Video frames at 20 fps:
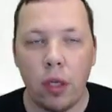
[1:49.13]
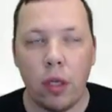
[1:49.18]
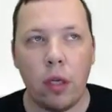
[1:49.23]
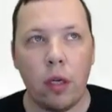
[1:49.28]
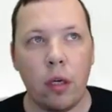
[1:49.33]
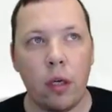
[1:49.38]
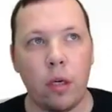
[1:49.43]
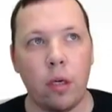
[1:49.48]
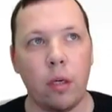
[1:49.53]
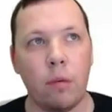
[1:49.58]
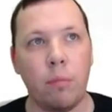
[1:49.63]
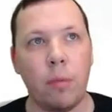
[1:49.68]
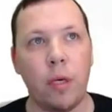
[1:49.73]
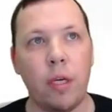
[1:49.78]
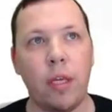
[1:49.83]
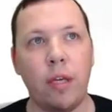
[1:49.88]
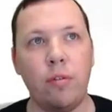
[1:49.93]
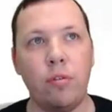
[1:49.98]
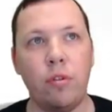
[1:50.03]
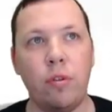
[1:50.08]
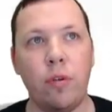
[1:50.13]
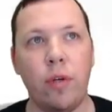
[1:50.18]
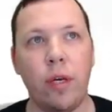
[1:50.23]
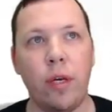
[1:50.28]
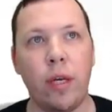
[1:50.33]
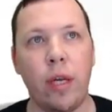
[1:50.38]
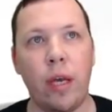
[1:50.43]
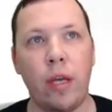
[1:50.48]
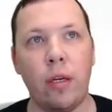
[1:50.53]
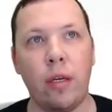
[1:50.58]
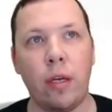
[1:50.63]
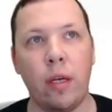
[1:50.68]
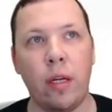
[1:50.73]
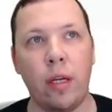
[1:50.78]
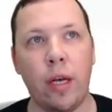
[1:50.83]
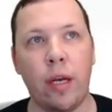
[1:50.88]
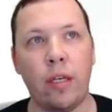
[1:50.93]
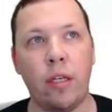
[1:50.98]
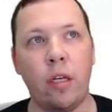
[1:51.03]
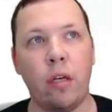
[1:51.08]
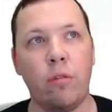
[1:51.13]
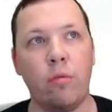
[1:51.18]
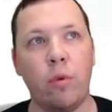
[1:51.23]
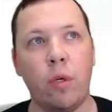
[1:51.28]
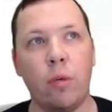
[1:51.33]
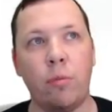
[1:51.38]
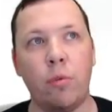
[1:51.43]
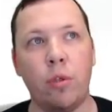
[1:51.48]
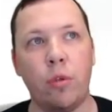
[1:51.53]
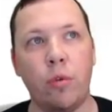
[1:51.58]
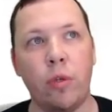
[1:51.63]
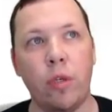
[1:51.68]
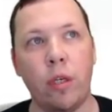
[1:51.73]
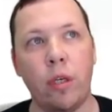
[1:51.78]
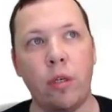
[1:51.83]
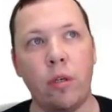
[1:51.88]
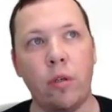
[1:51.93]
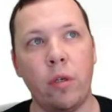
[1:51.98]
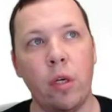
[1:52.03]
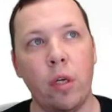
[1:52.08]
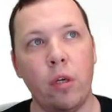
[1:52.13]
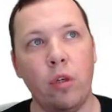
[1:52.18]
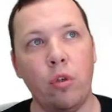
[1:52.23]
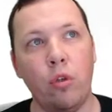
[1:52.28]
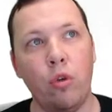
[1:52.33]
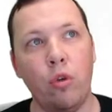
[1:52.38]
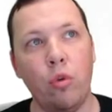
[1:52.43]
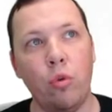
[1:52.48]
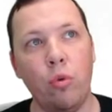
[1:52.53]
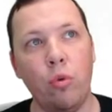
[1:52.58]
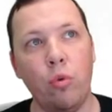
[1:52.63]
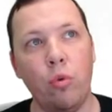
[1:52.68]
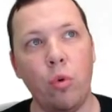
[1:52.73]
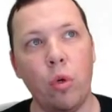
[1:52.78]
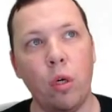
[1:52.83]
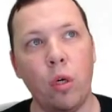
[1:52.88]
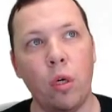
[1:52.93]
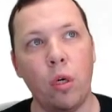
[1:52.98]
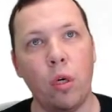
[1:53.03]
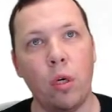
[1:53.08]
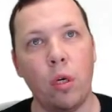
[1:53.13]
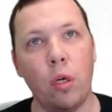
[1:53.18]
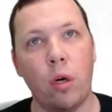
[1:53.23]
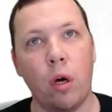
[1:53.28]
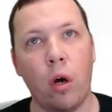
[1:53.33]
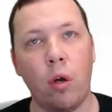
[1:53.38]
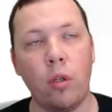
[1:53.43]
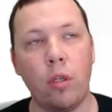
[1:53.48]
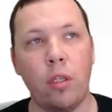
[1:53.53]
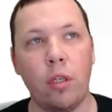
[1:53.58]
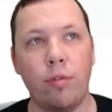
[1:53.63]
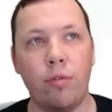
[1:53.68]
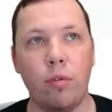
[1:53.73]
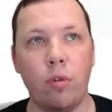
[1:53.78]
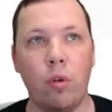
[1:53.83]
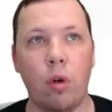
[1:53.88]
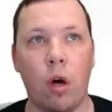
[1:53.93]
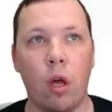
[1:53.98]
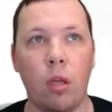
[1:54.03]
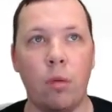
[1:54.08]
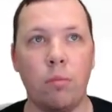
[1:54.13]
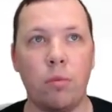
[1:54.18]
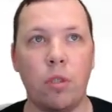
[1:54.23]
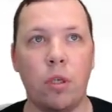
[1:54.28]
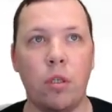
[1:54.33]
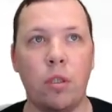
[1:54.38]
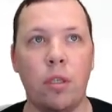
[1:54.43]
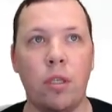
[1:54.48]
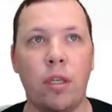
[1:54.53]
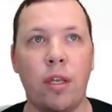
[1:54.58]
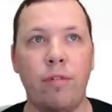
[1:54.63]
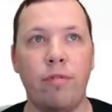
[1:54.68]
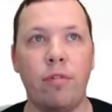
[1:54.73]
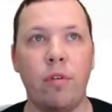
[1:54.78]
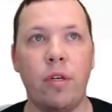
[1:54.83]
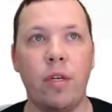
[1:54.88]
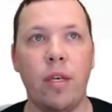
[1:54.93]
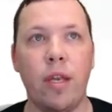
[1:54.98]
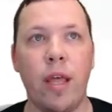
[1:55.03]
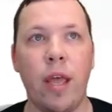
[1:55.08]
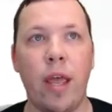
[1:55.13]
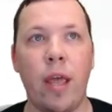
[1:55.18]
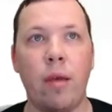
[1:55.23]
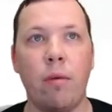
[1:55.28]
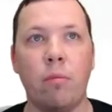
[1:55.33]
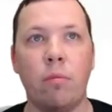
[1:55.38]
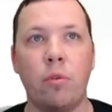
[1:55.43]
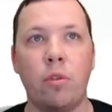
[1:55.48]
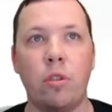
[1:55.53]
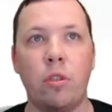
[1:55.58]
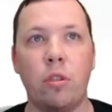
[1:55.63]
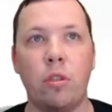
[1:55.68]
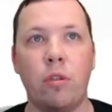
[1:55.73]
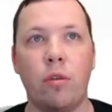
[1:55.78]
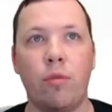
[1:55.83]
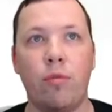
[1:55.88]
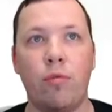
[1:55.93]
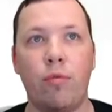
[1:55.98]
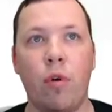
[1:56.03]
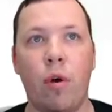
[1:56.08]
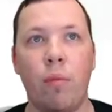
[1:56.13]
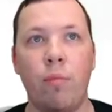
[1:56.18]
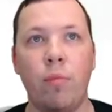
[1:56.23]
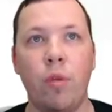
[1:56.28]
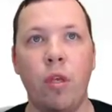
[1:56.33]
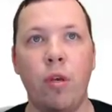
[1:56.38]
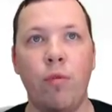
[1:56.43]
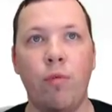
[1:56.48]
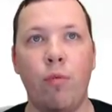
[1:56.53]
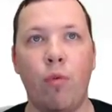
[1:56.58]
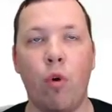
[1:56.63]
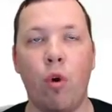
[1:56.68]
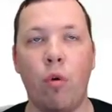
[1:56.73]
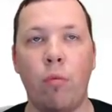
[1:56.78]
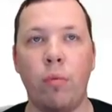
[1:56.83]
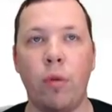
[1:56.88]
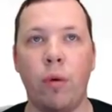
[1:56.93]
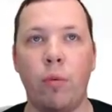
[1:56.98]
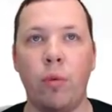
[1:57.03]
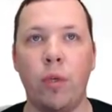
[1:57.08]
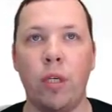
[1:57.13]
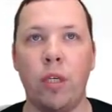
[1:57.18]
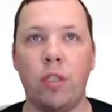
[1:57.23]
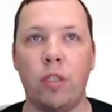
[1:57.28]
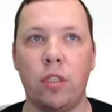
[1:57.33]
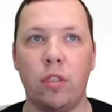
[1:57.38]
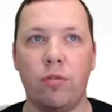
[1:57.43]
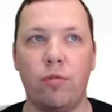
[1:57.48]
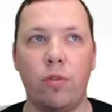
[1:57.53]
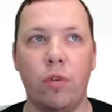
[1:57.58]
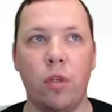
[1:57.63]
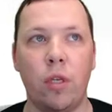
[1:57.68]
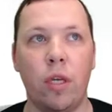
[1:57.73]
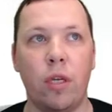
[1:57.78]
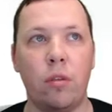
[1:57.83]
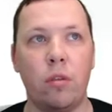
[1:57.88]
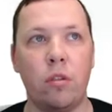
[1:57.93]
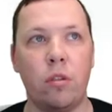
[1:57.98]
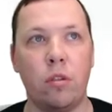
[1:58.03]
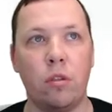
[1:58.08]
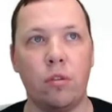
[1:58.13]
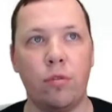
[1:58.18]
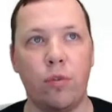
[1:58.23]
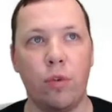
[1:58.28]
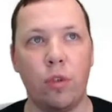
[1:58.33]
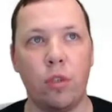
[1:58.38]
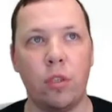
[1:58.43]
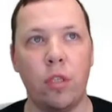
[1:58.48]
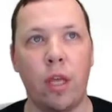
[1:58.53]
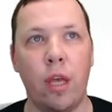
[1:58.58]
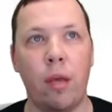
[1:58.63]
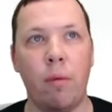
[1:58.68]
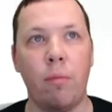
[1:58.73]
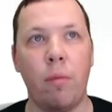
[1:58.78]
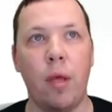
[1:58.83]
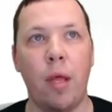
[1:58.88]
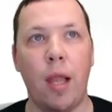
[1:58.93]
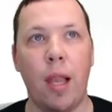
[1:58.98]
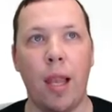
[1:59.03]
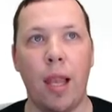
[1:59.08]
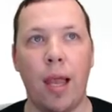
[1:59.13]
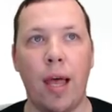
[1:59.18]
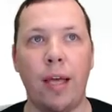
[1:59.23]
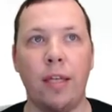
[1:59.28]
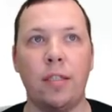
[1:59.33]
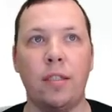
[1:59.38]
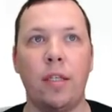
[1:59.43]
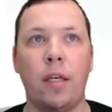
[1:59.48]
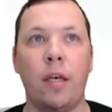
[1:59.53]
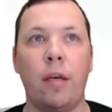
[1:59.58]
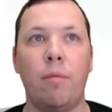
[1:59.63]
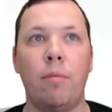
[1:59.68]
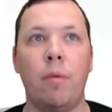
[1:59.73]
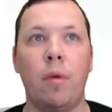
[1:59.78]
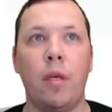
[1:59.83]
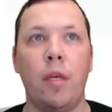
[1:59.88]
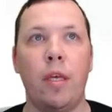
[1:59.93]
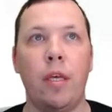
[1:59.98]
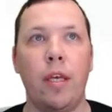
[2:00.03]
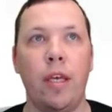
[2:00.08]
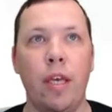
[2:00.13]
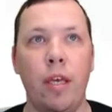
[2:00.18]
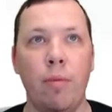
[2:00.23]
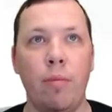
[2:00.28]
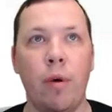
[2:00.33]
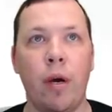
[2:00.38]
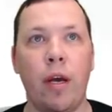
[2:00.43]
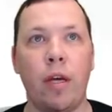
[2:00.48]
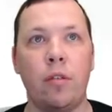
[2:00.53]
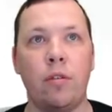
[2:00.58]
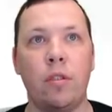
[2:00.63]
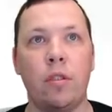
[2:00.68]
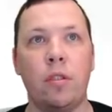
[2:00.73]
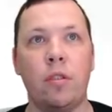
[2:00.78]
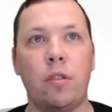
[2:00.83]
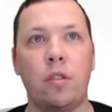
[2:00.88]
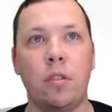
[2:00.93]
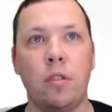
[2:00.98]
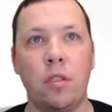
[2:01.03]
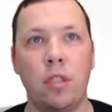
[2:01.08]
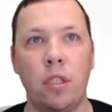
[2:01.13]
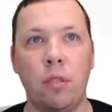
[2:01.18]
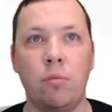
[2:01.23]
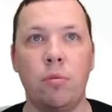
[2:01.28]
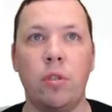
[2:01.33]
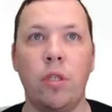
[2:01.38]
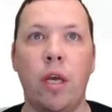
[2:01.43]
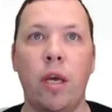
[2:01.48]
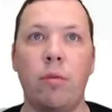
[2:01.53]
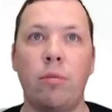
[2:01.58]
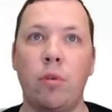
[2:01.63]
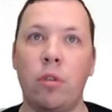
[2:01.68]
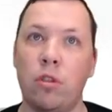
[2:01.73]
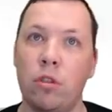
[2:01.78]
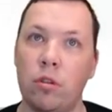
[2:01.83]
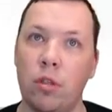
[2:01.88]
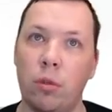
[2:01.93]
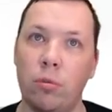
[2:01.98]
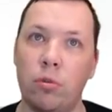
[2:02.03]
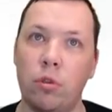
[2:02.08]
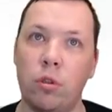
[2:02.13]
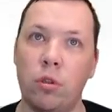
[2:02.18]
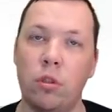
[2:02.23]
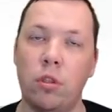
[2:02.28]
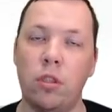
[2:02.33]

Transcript: But it gives you an idea of what I'm doing here. All the different columns are the different names from the form that we just filled out. So it's first name, last name, email address, team's name, the description,